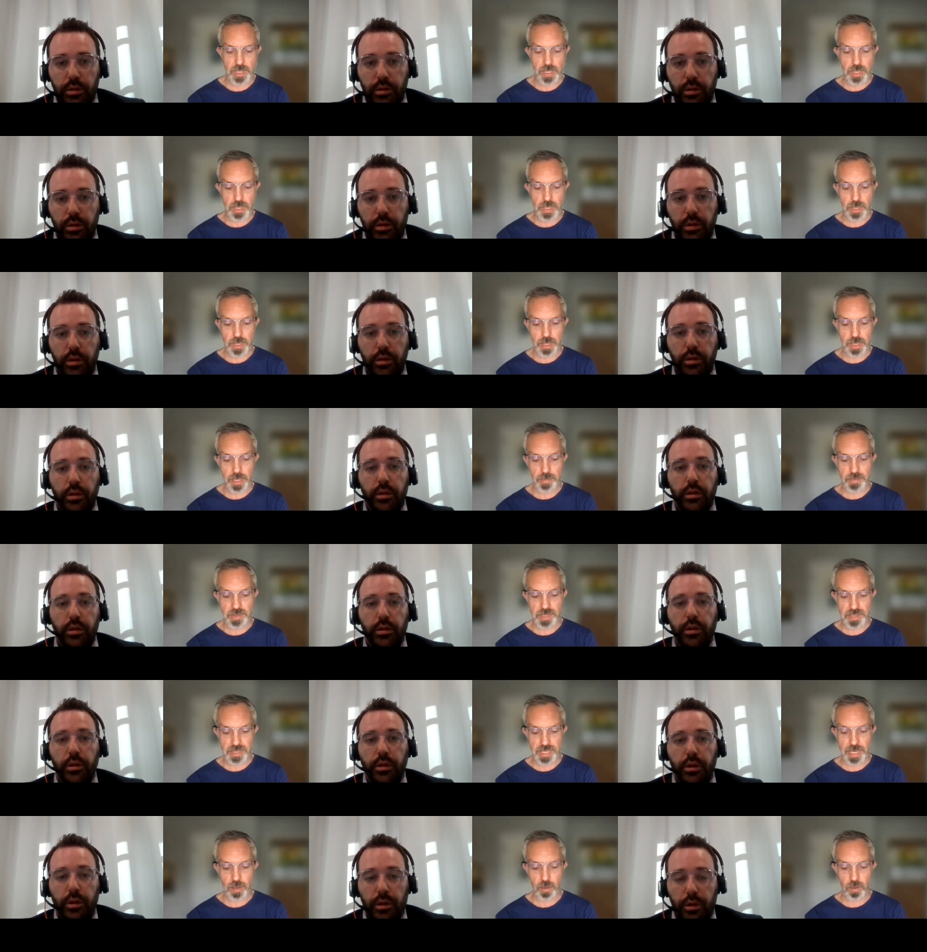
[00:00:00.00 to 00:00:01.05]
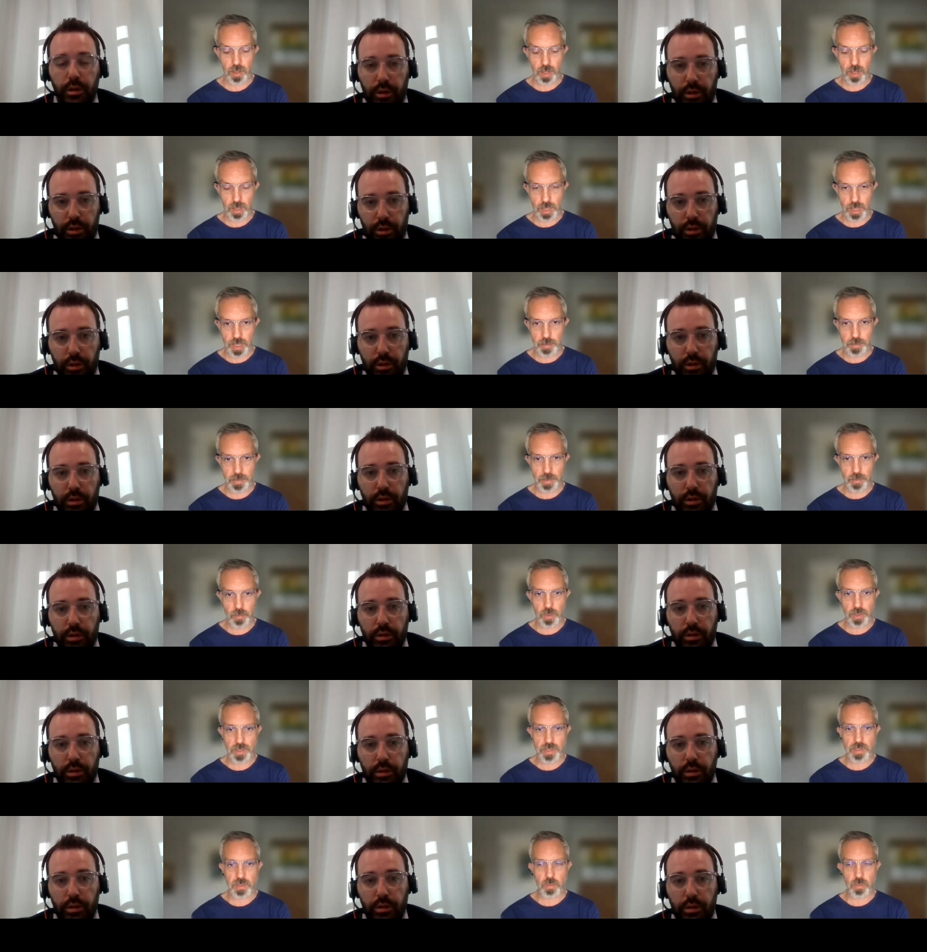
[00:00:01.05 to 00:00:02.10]
Speaker 1: the um, discount club.
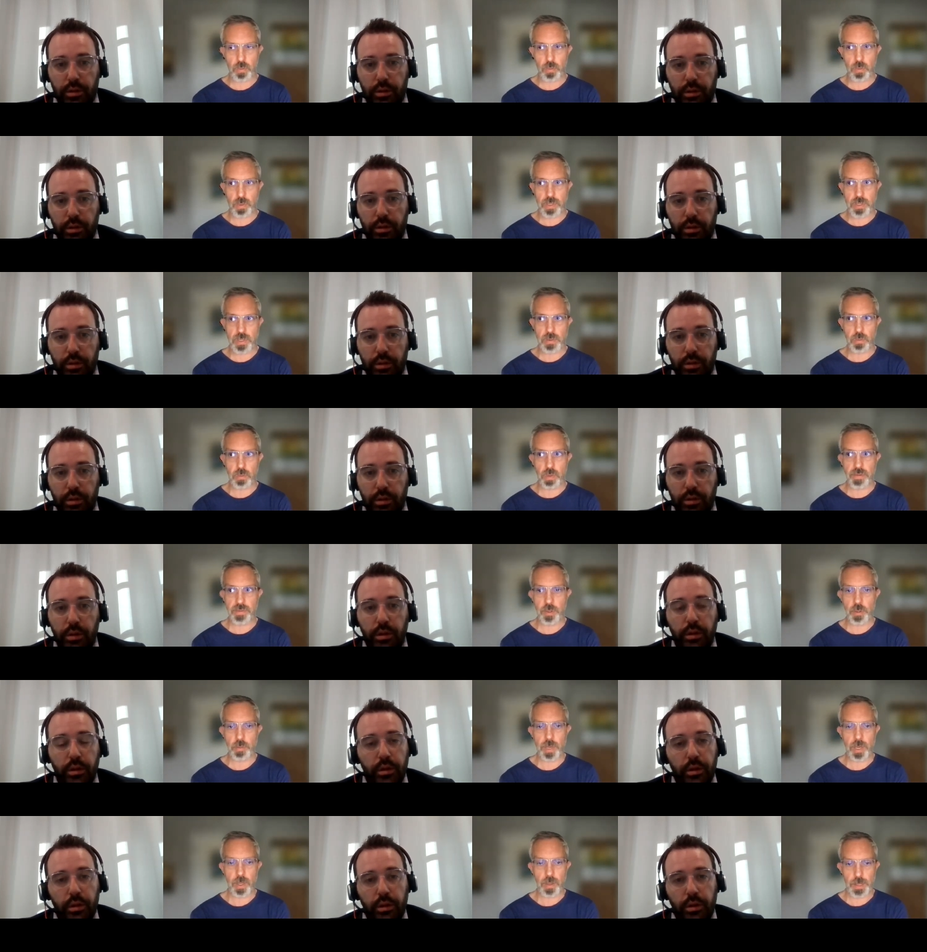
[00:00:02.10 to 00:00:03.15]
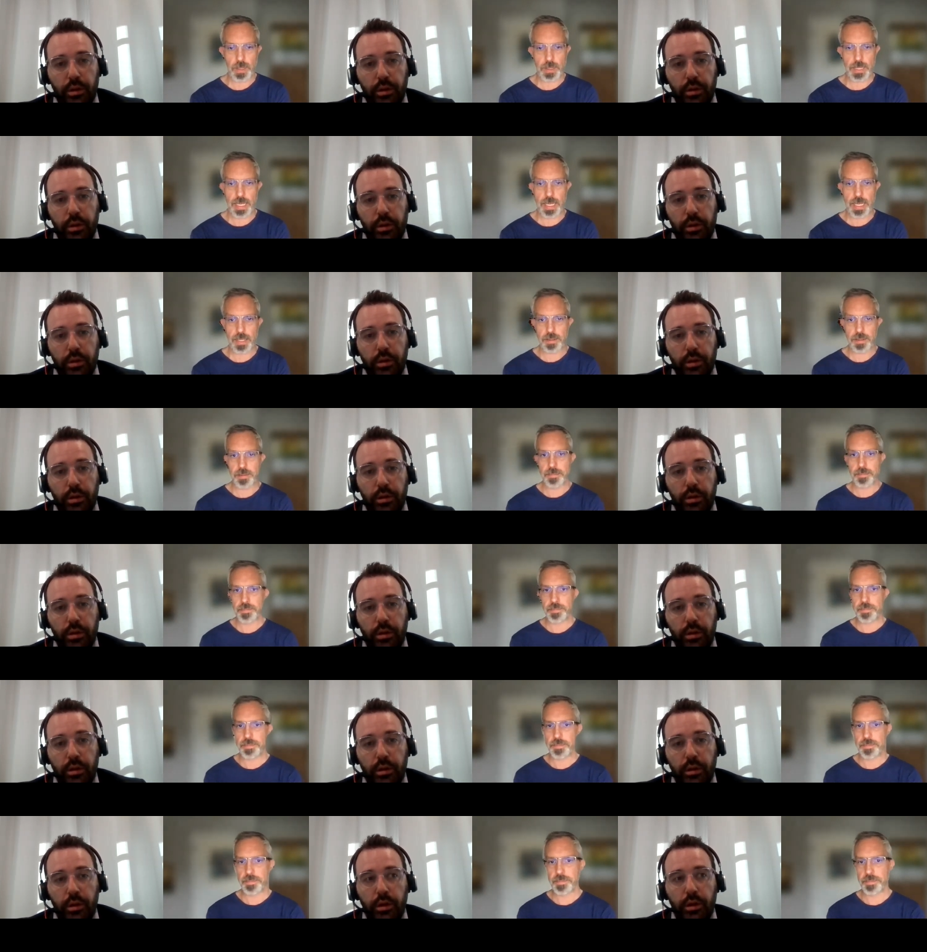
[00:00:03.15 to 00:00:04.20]
What's the what's the revenue model on
Speaker 2: that?
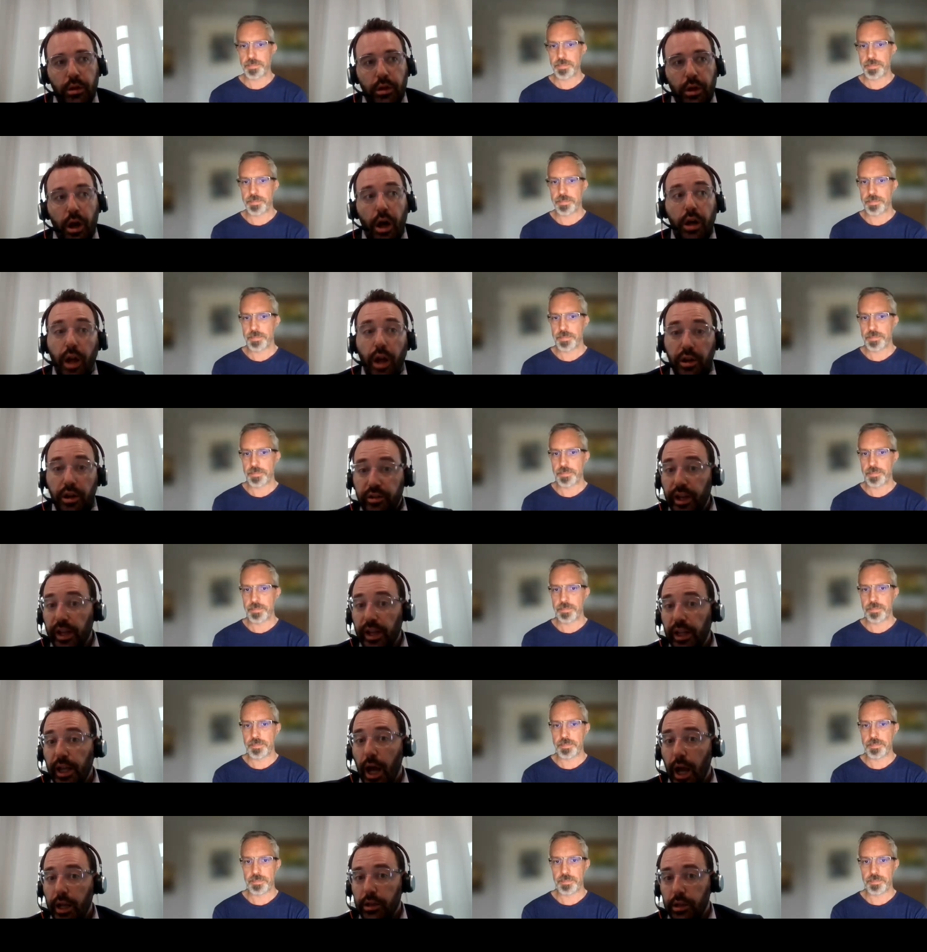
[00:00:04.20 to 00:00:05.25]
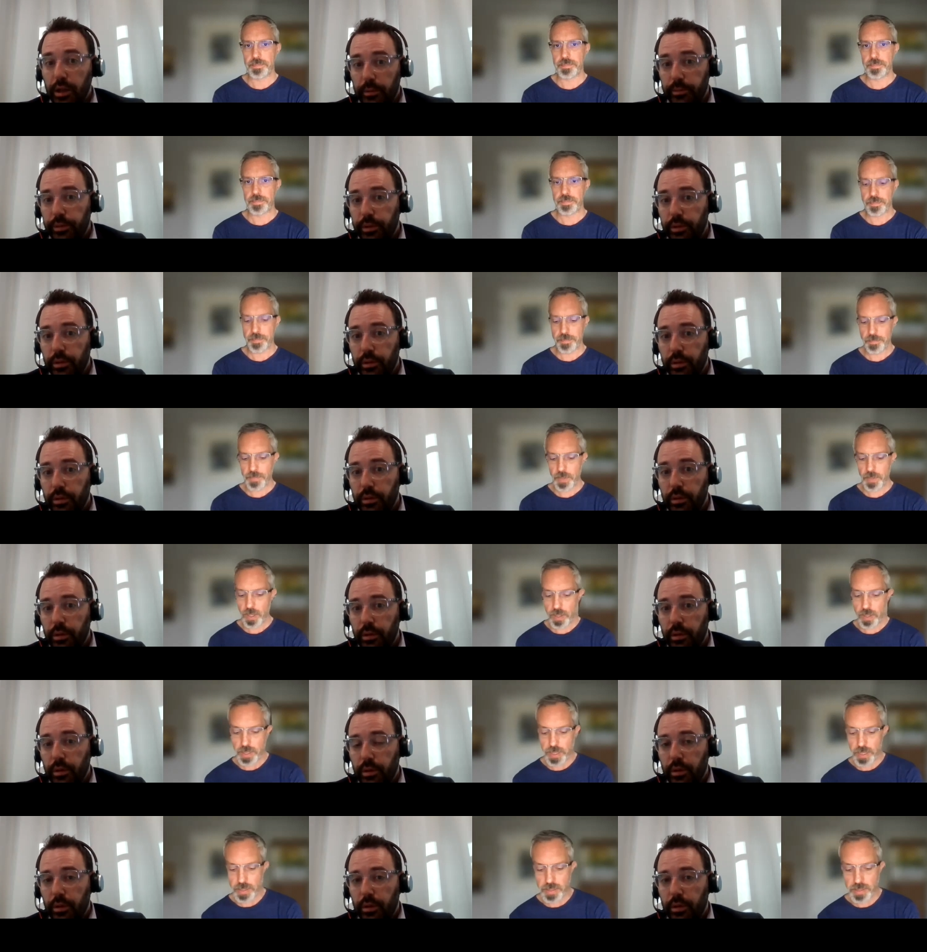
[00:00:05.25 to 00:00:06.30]
On, on Daily High Club,
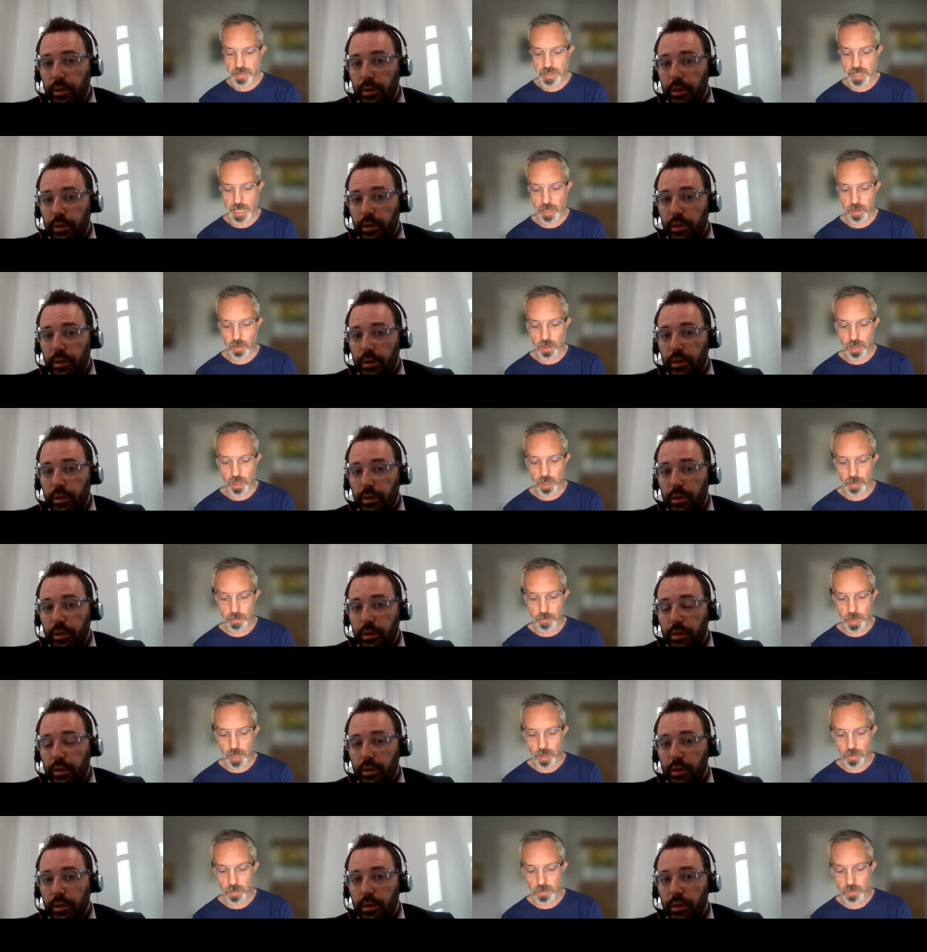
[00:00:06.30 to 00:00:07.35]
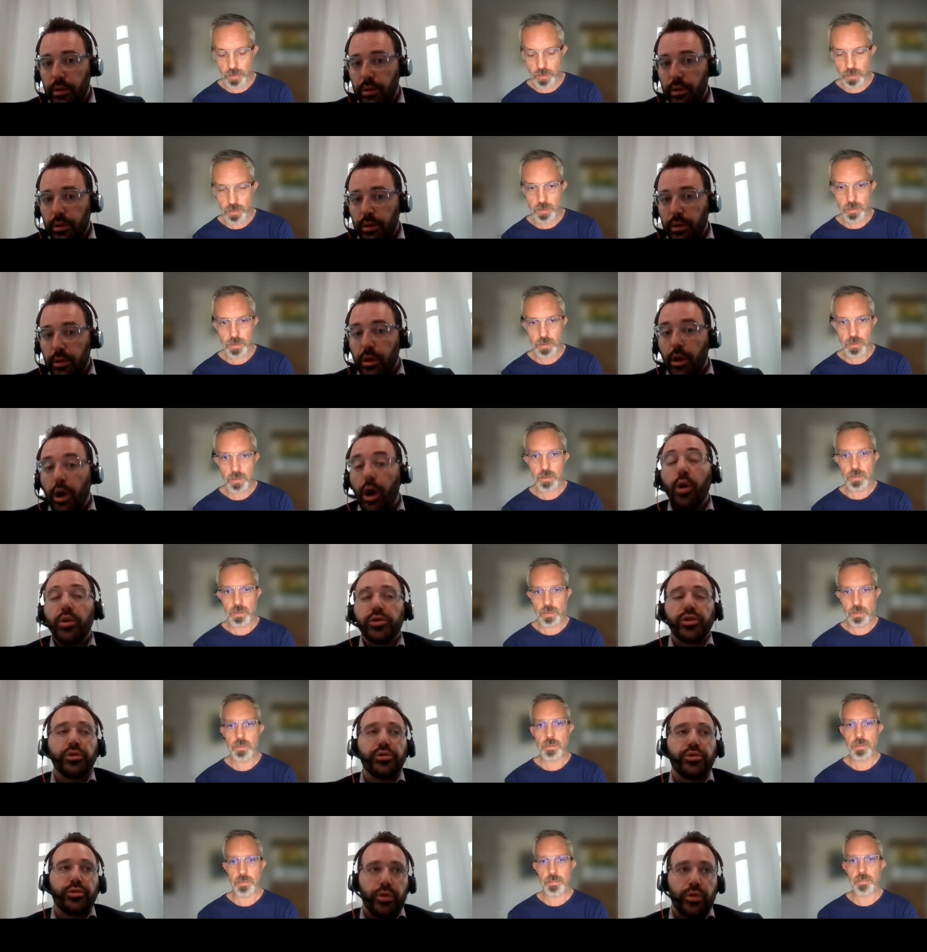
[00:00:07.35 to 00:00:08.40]
Speaker 1: the discount club model.
Speaker 2: Oh, so
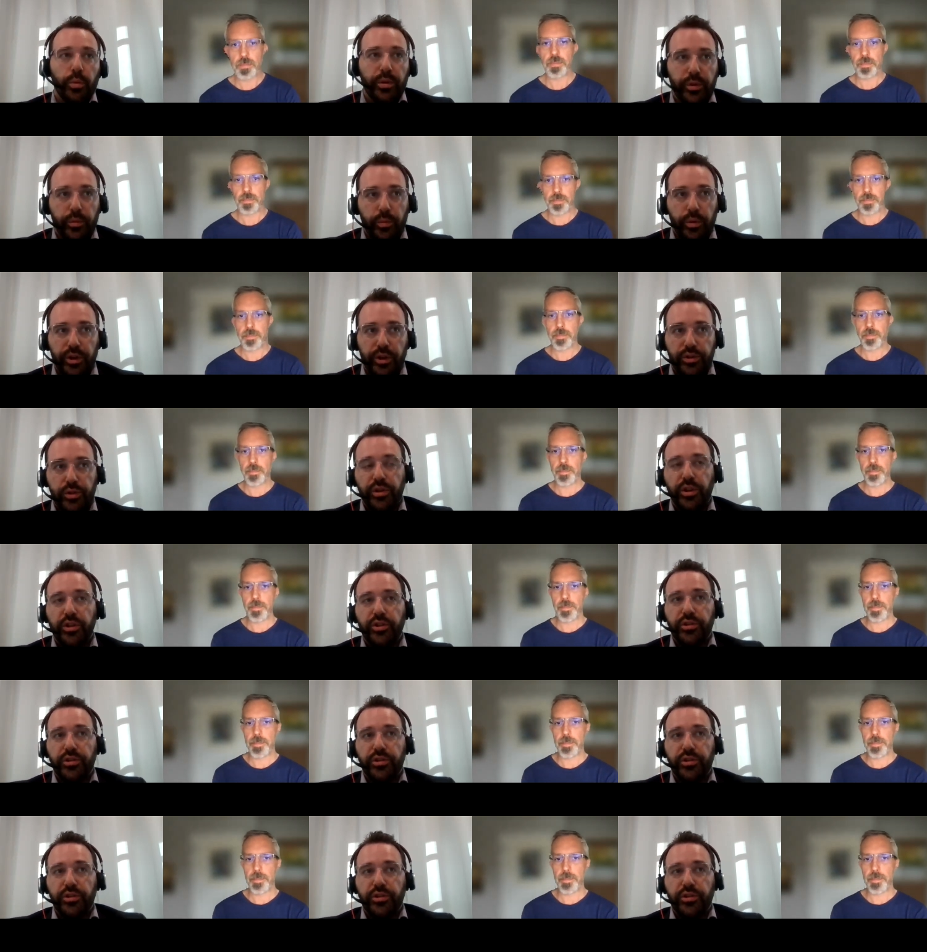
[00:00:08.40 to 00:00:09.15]
so well, there's so